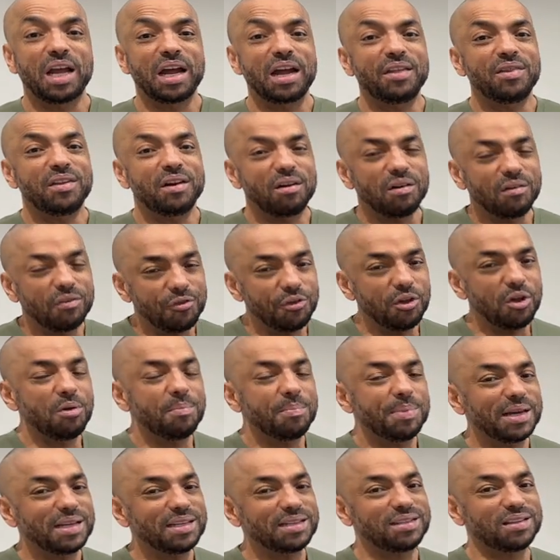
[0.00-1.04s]
There are a few
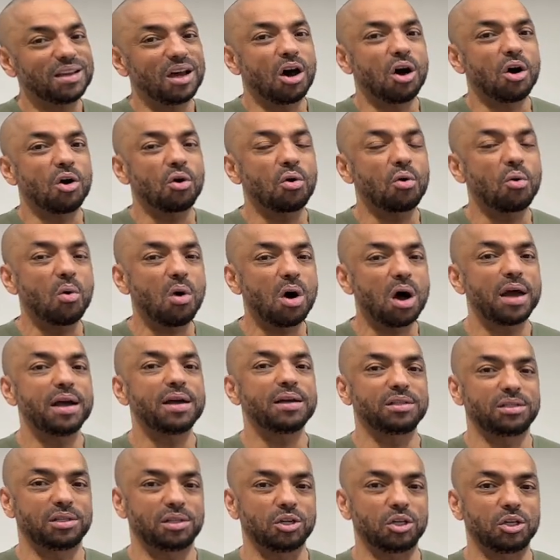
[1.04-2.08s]
bits that aren't quite
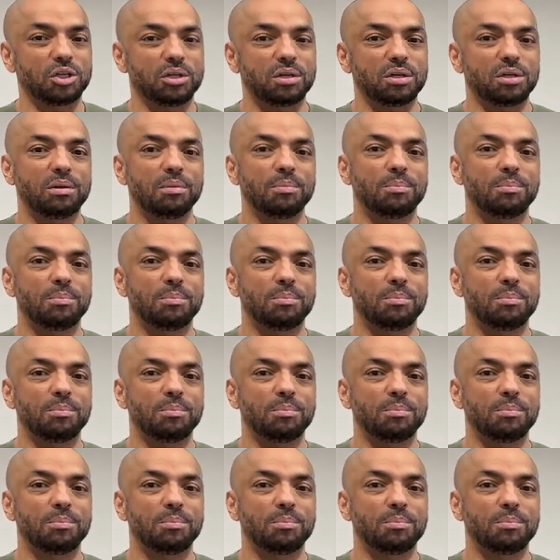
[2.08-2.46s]
as good,